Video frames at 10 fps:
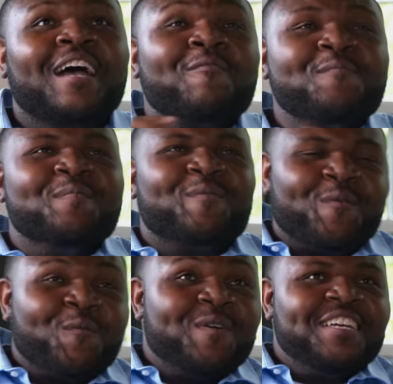said, I remember
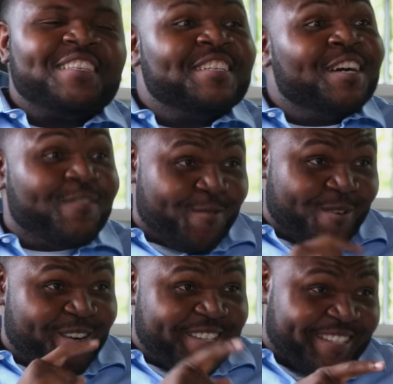we did the Dove
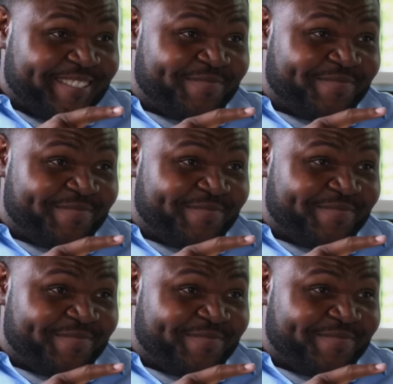Awards.